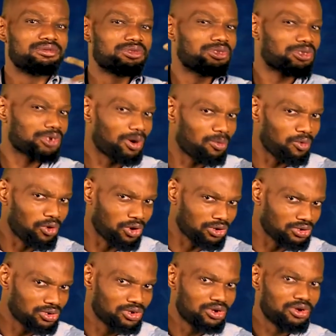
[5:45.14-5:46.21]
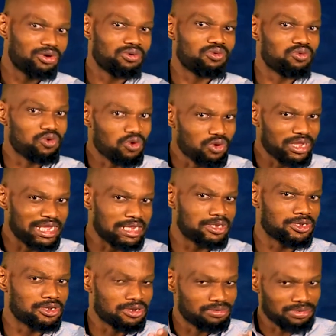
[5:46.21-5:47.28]
someone who is
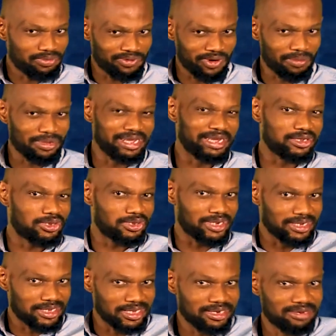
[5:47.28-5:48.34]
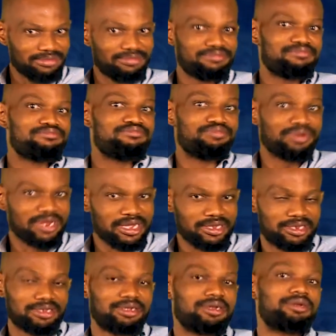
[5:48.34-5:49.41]
from a certain
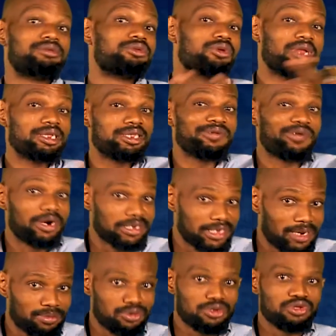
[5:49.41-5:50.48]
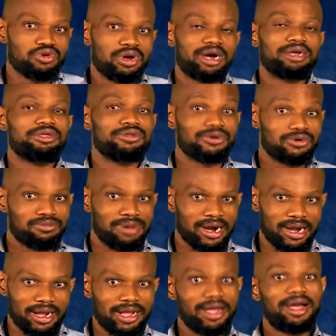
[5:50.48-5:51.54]
place. So let's say, for example, you are
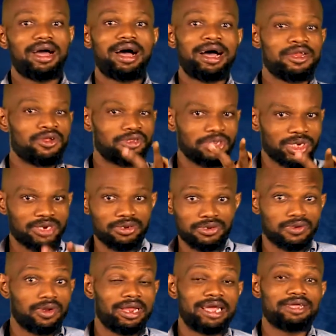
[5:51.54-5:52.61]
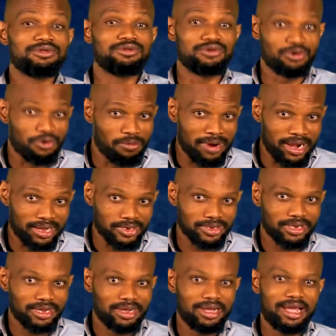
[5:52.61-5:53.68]
Yoruba and your teacher does not like Yorubas.
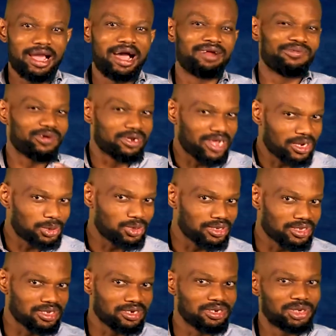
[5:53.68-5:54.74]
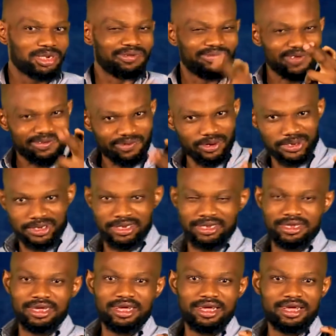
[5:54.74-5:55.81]
And for that reason, she favors the
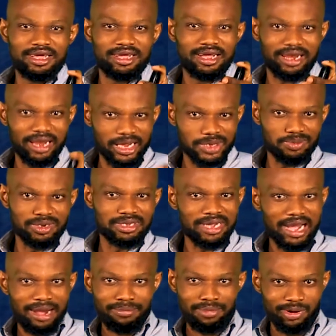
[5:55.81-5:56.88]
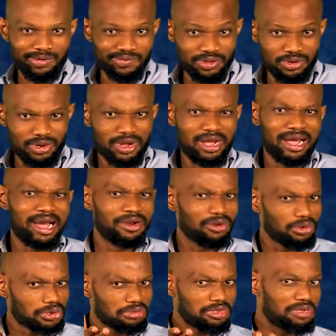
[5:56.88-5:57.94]
classmate above you. And
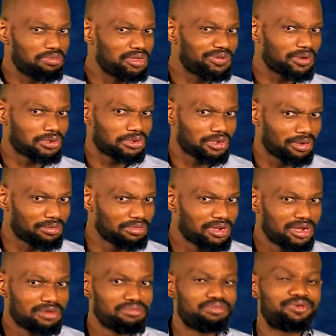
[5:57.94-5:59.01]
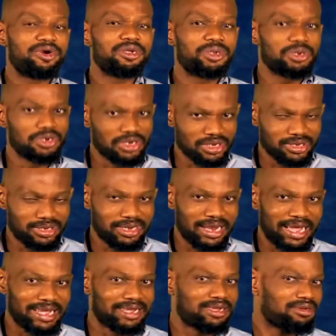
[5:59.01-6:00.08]
also maybe for some prejudice,
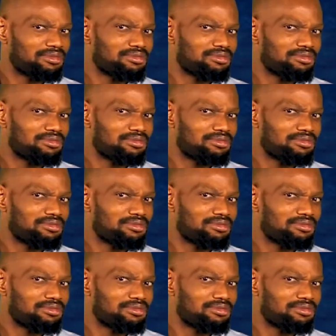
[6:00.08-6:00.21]
like